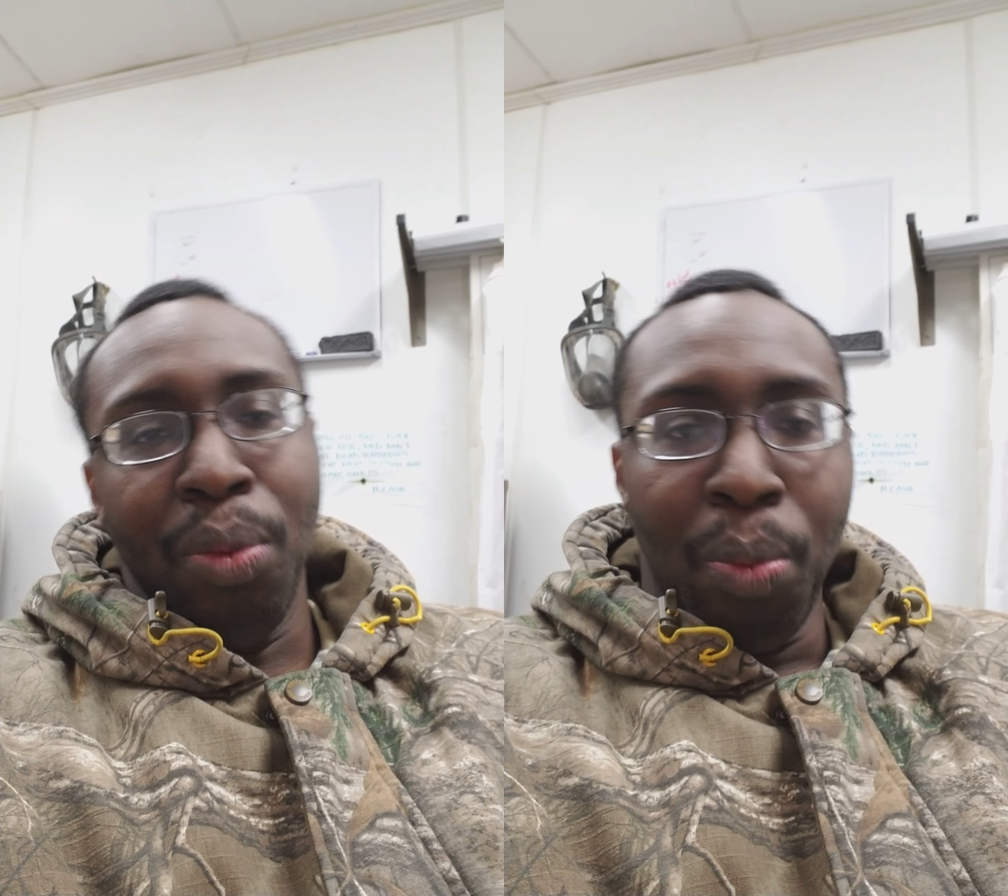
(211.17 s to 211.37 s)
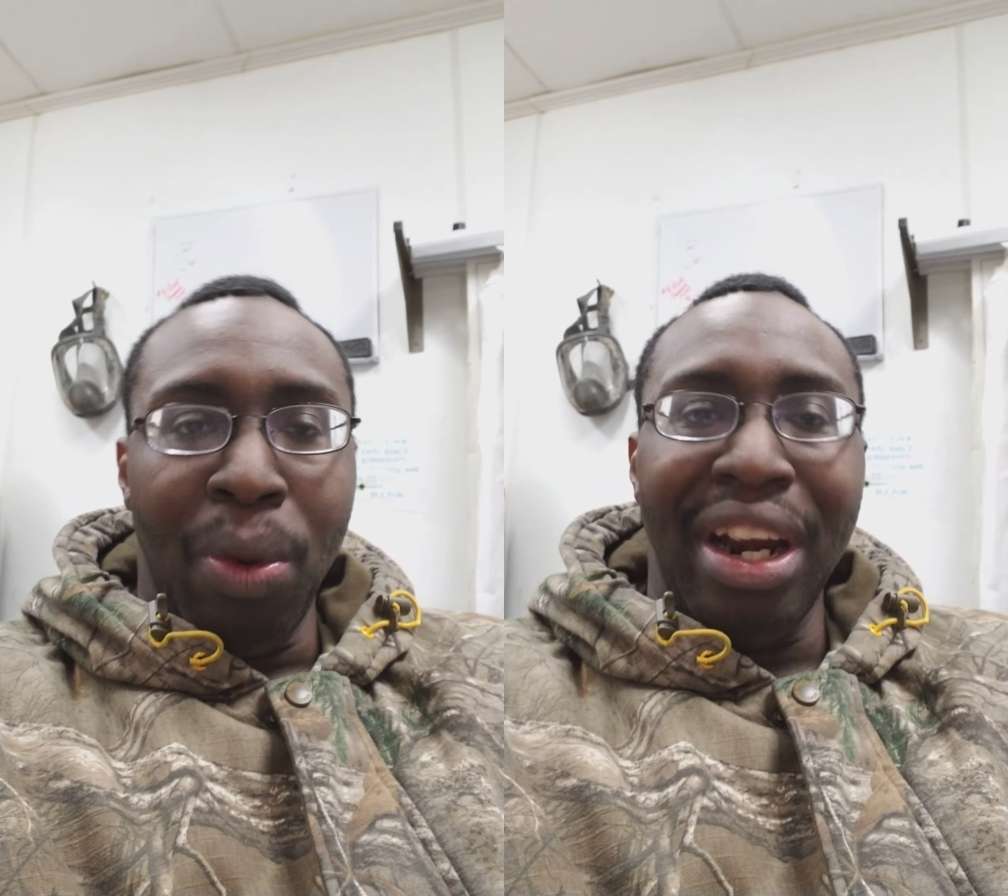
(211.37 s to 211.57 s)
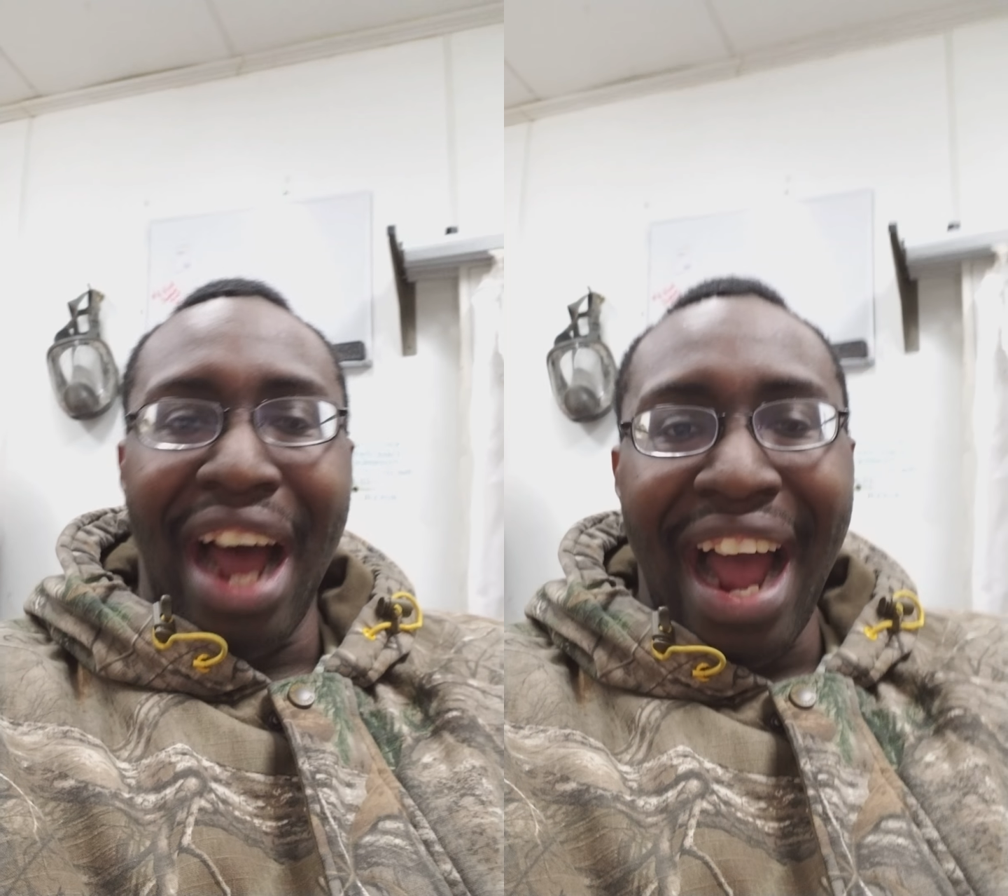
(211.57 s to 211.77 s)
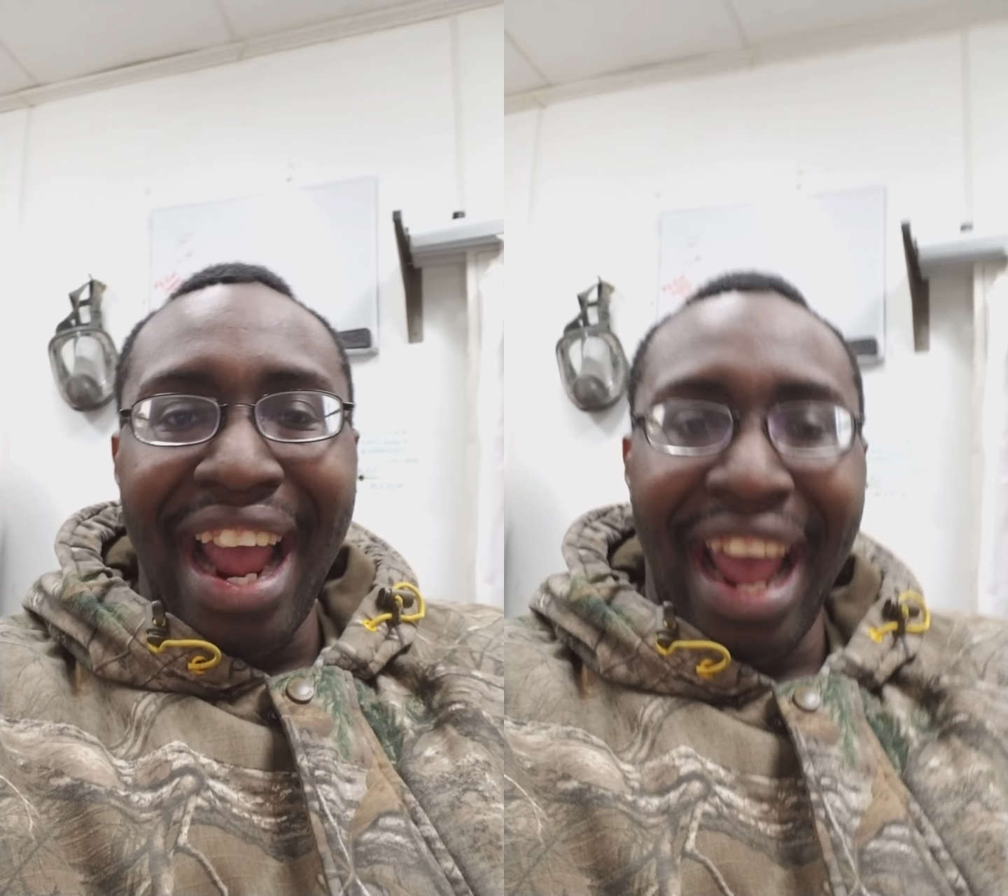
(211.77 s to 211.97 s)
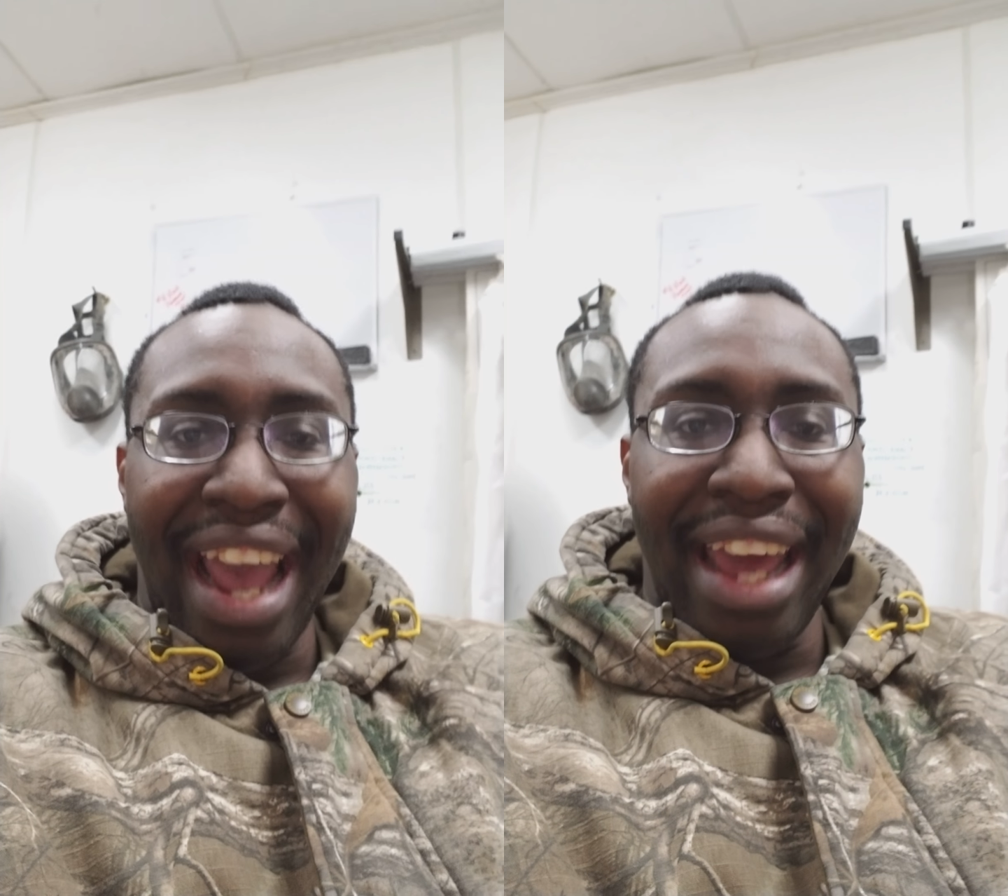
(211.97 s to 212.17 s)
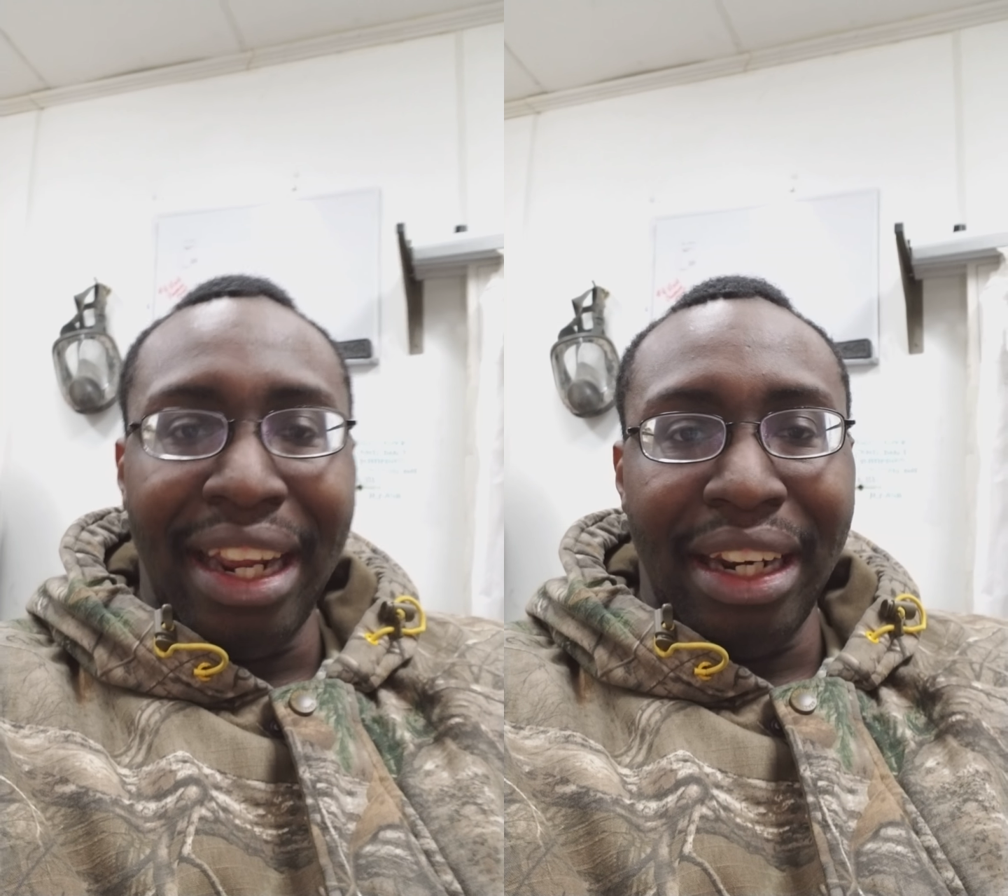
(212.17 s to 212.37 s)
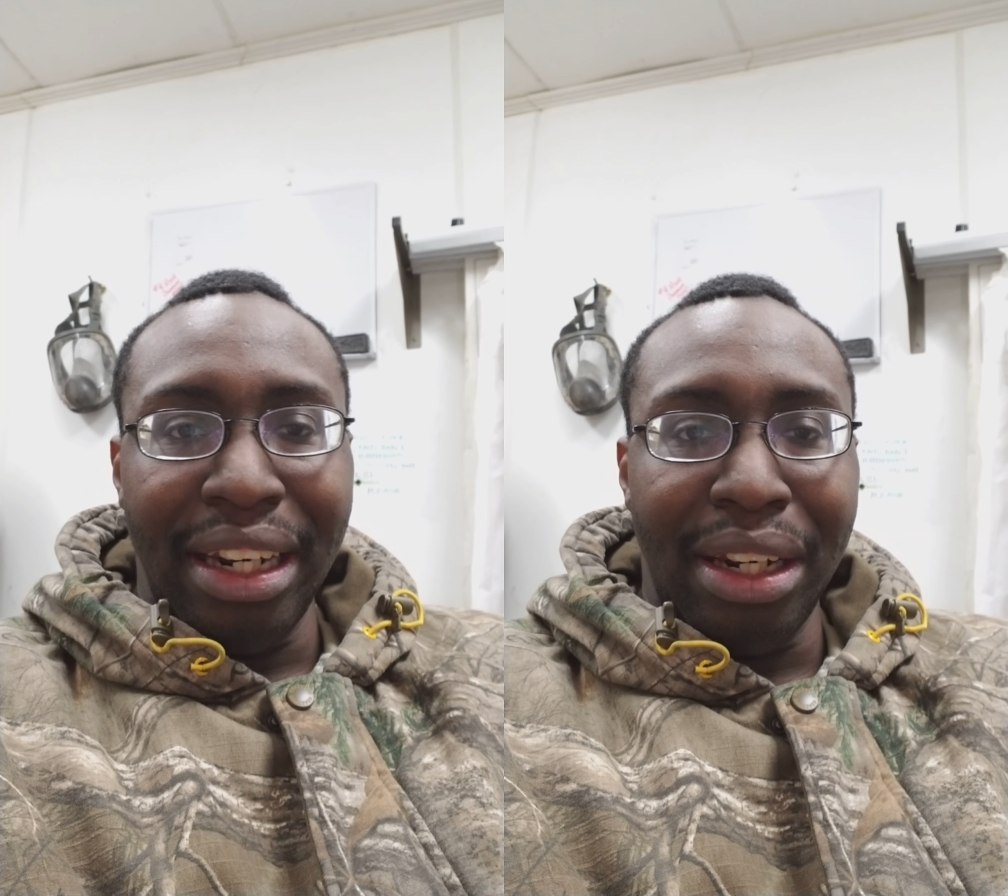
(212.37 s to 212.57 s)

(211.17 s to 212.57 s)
When I had it,